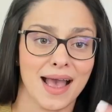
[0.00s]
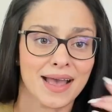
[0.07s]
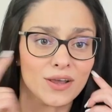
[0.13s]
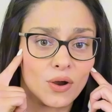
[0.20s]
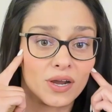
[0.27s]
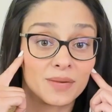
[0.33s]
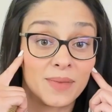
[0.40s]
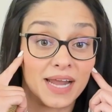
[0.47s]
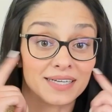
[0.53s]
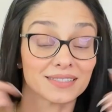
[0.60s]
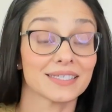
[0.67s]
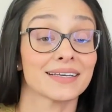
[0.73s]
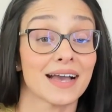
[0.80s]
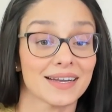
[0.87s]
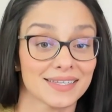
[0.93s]
I
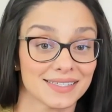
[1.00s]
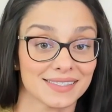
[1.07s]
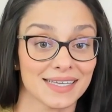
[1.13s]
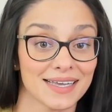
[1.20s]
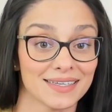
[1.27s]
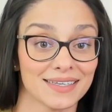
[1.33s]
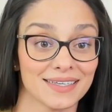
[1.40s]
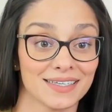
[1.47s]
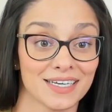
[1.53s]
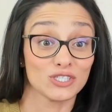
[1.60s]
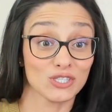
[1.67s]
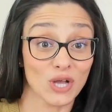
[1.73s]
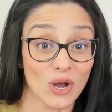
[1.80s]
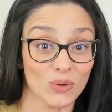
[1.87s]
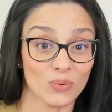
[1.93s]
automatically got excited.
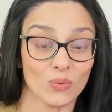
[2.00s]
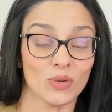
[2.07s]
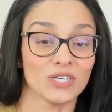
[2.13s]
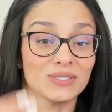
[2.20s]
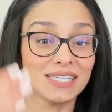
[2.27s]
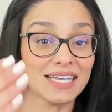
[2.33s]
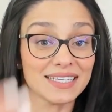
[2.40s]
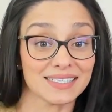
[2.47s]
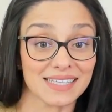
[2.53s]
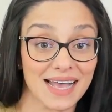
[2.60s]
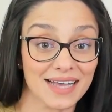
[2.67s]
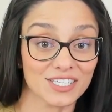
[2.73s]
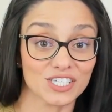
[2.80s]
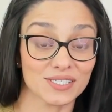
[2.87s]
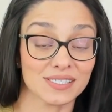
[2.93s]
So when you take this
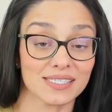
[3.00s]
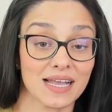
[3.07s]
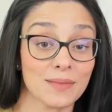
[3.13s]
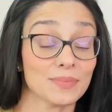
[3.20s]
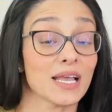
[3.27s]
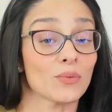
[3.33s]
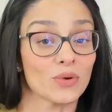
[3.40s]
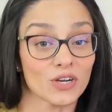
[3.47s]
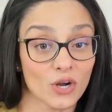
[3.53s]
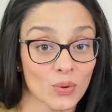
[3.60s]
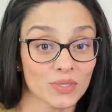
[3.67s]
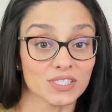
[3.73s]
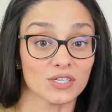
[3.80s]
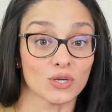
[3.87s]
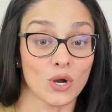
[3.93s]
action step that we're
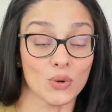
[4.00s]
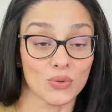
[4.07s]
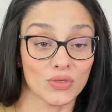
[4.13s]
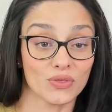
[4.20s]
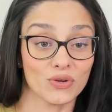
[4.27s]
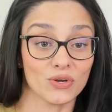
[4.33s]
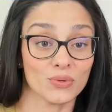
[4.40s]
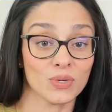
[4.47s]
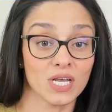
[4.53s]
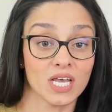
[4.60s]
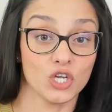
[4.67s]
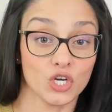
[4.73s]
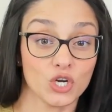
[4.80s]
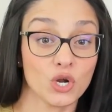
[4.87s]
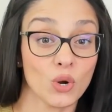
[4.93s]
going to go through,
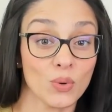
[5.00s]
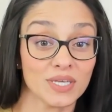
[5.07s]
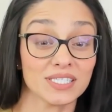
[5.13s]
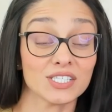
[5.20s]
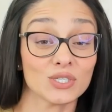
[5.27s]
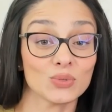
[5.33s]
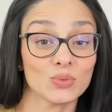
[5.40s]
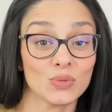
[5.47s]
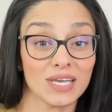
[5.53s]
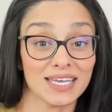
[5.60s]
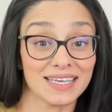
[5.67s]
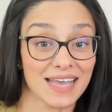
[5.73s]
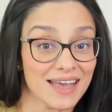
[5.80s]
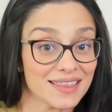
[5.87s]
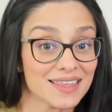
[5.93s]
you're going to
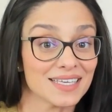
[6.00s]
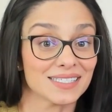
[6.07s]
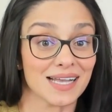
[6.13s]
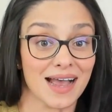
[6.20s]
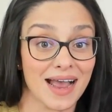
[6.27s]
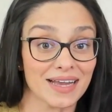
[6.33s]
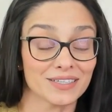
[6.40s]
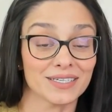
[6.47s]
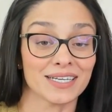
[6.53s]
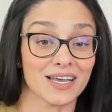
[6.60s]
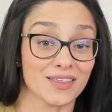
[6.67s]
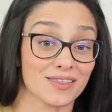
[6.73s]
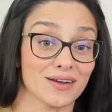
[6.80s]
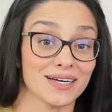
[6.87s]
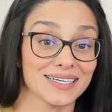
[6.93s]
get these hiring
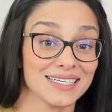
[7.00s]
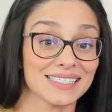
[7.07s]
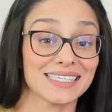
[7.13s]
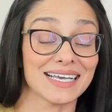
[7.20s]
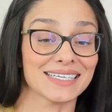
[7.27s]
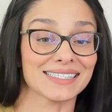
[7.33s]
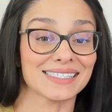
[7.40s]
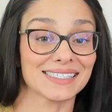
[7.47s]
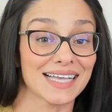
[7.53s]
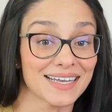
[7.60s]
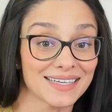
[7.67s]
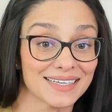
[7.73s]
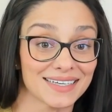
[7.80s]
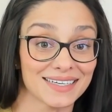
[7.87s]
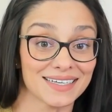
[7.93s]
authorities
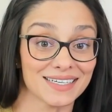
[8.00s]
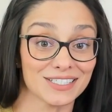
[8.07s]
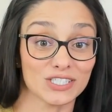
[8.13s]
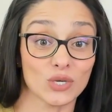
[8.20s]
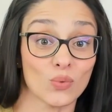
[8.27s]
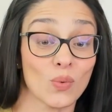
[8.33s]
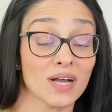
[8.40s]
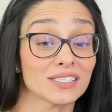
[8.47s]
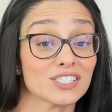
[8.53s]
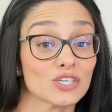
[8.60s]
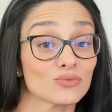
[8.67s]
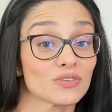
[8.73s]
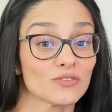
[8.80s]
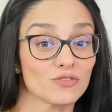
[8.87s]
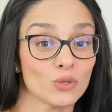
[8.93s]
excited to want
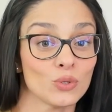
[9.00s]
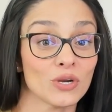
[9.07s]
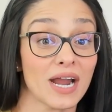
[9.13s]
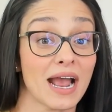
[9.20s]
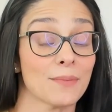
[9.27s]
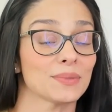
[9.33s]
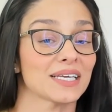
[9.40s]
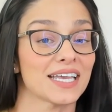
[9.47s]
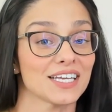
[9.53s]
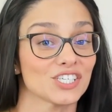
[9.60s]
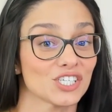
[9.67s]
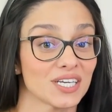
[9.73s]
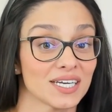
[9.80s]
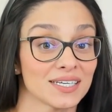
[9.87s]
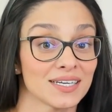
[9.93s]
to review your
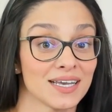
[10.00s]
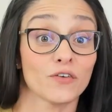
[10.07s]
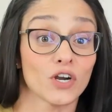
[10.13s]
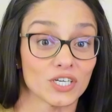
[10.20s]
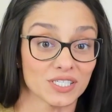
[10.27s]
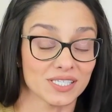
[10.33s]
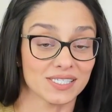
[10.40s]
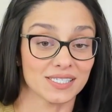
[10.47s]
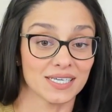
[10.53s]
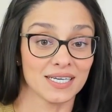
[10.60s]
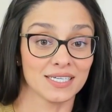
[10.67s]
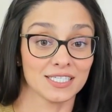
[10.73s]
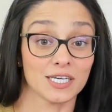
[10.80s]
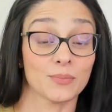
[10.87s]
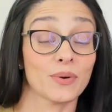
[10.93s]
application first,
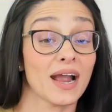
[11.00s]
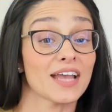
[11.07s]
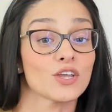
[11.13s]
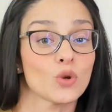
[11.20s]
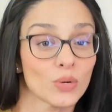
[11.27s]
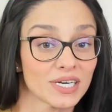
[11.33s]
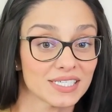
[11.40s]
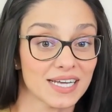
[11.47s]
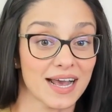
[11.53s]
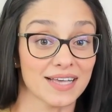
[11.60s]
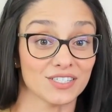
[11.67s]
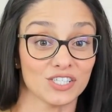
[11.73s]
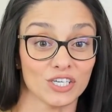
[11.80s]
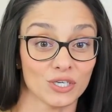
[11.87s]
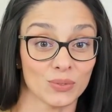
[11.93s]
to
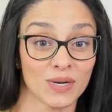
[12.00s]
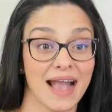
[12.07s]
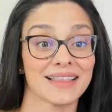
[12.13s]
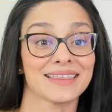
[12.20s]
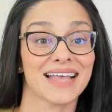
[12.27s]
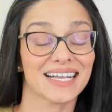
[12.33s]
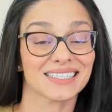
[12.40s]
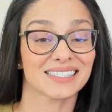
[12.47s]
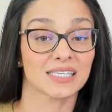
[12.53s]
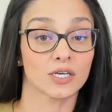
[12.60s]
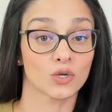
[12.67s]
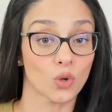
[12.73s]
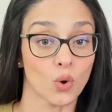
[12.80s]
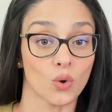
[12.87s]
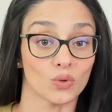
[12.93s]
prioritize you. And that's
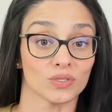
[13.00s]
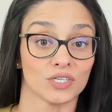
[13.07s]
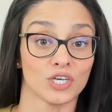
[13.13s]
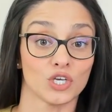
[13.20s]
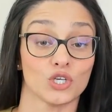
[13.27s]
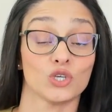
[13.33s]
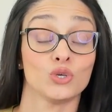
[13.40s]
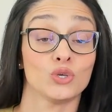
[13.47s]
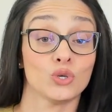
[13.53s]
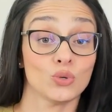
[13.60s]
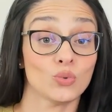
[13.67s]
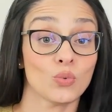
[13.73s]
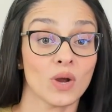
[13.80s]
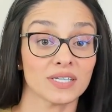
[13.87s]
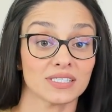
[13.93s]
the goal.
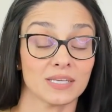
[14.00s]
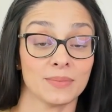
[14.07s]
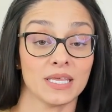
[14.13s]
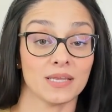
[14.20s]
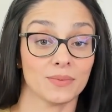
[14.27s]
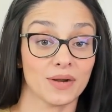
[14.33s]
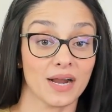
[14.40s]
You want to be the